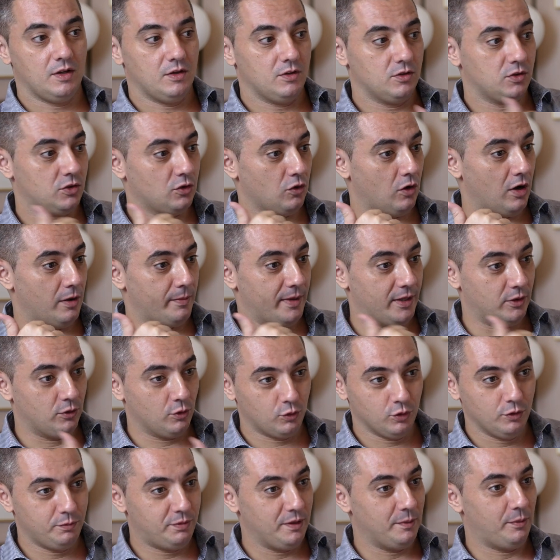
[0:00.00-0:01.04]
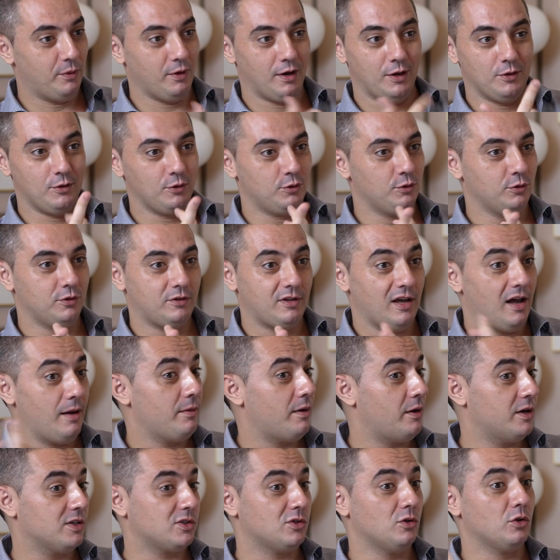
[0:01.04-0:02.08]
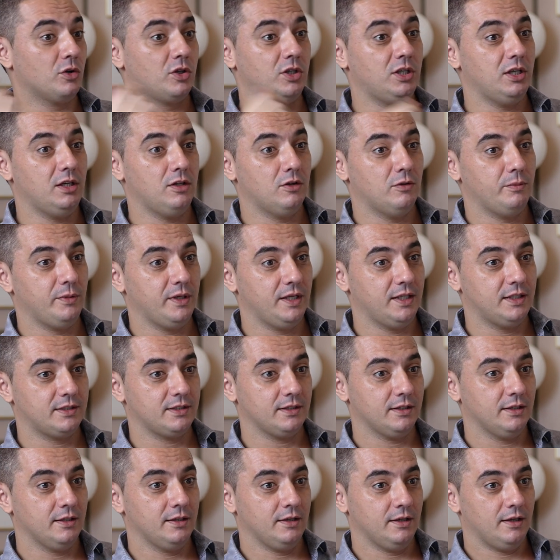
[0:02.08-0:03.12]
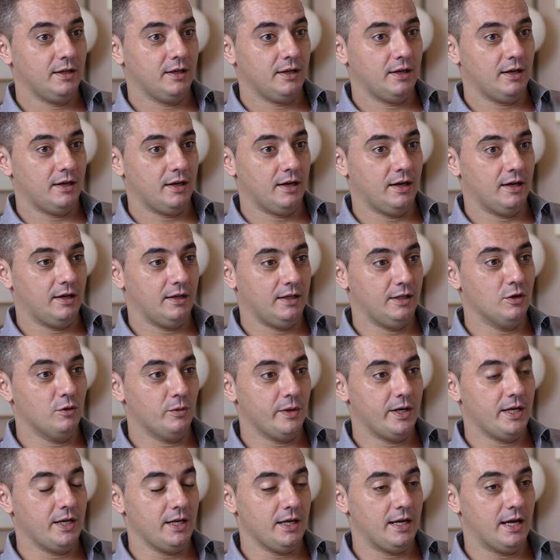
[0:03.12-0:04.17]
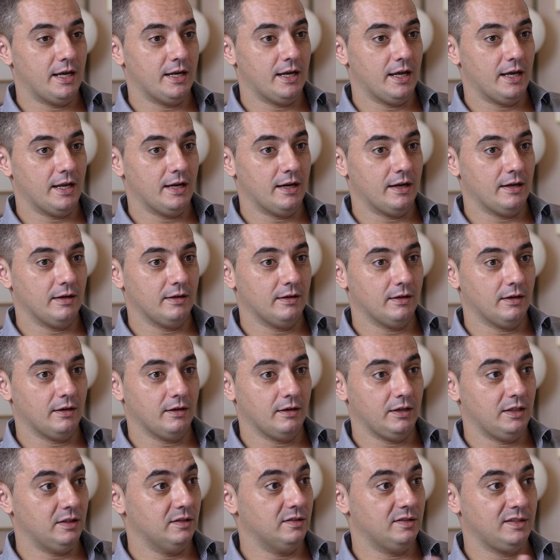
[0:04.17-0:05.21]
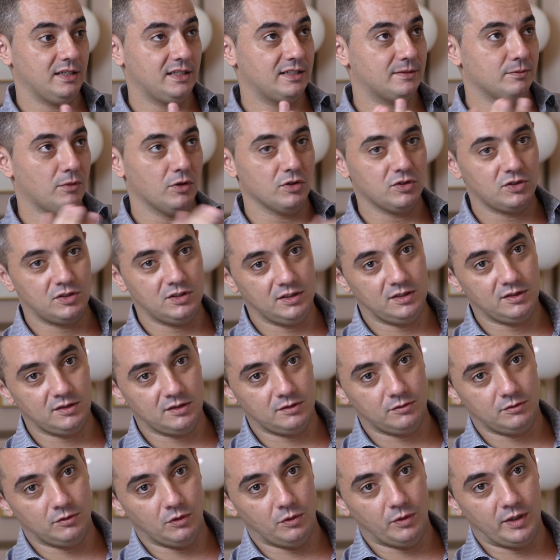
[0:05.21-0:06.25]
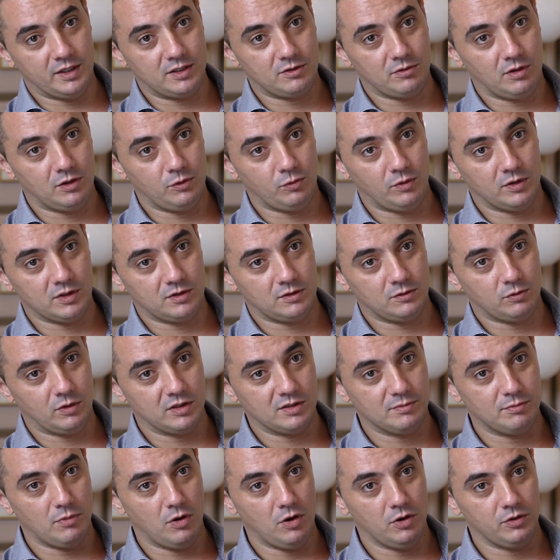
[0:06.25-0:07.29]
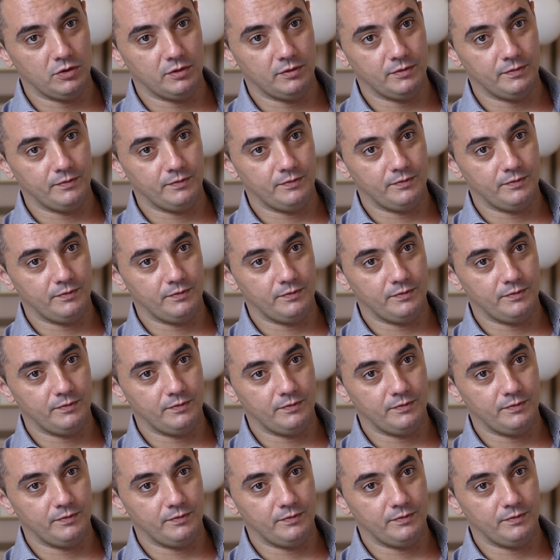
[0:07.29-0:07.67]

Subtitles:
So I met the good people at the good time. I was lucky in a bit, in a way, and in 6 months, the restaurant was born.